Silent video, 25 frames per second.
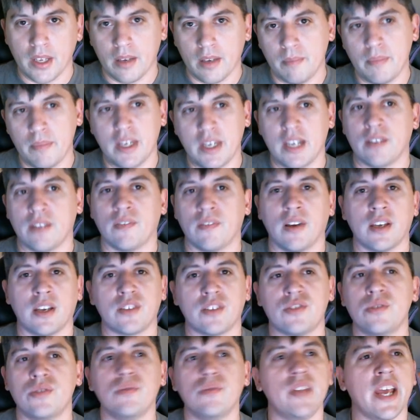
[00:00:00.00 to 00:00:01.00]
Meaning like
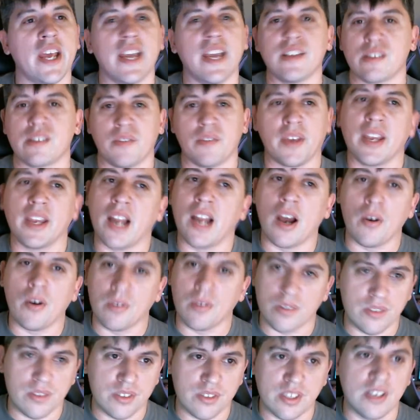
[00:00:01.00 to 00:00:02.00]
2 days of 8
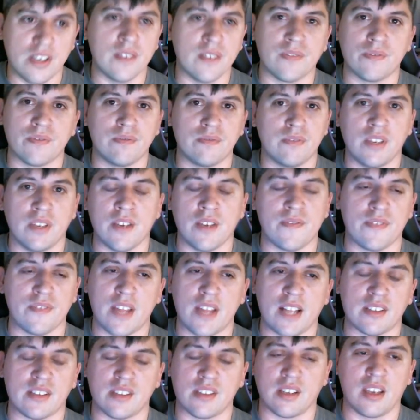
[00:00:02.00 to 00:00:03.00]
hours, if
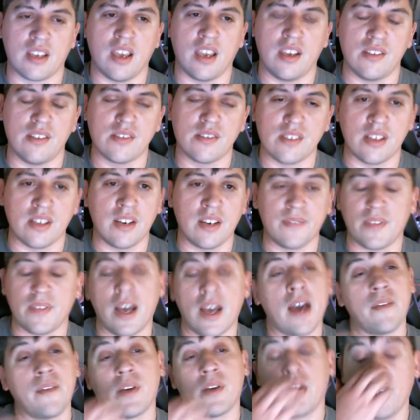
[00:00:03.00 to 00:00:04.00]
that's the case, and if
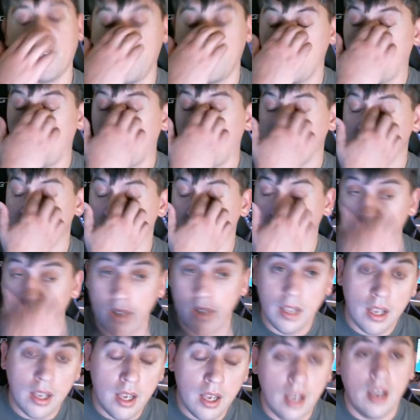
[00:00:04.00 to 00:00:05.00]
I don't even want to.
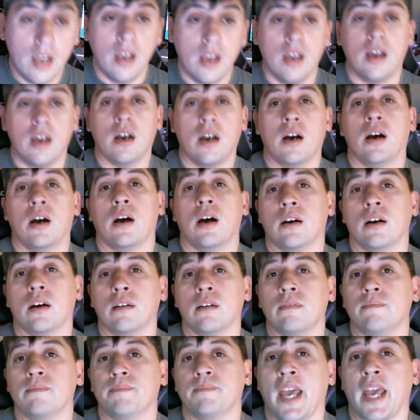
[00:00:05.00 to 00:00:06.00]

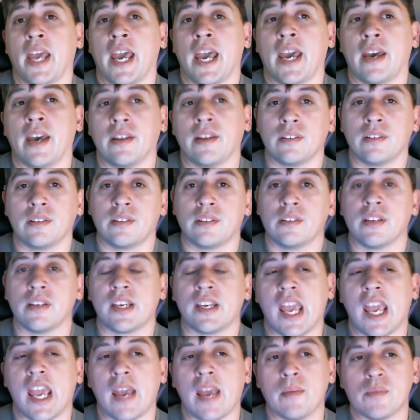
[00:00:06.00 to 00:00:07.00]
And the
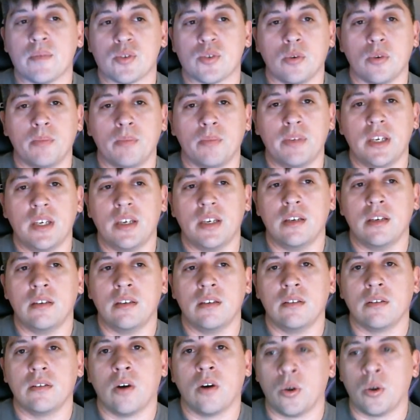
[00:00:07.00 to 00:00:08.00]
games will
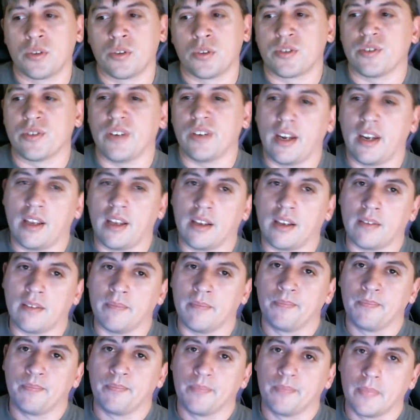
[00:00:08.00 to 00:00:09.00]
be alternating.
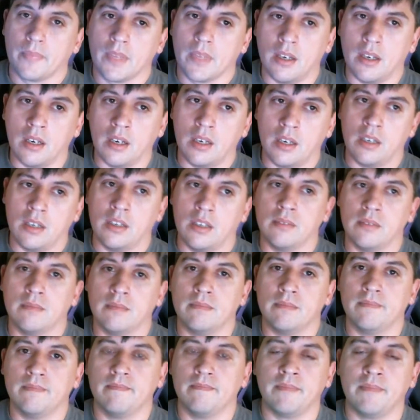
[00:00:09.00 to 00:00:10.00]

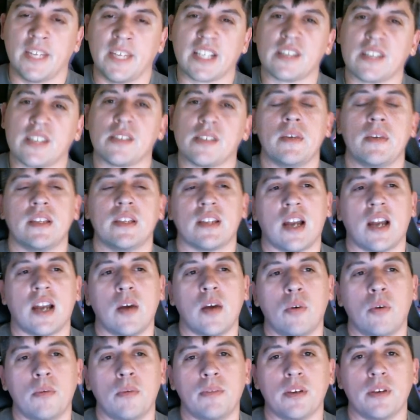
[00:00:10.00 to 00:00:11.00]
That doesn't mean that I
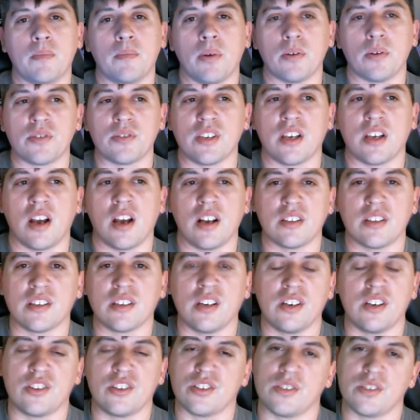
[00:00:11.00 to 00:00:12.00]
won't be posting
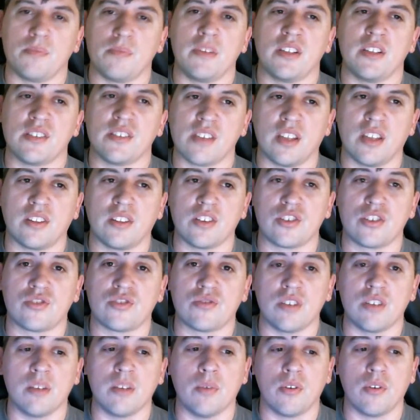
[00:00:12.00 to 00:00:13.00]
content. It just means that the
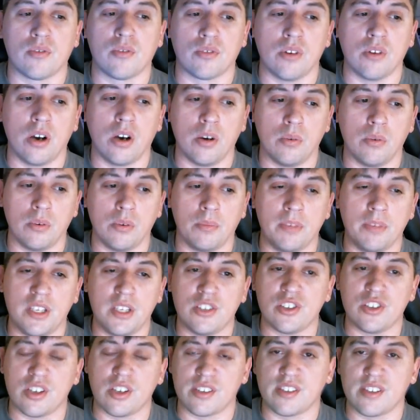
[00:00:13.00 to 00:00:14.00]
stream overall will be
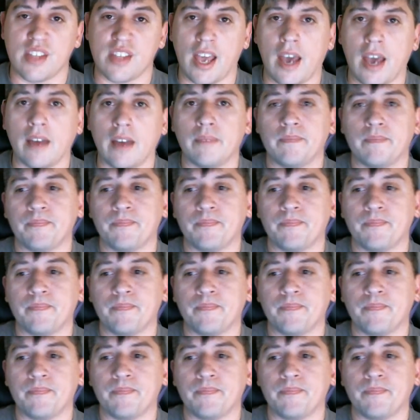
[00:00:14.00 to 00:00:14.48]
just that.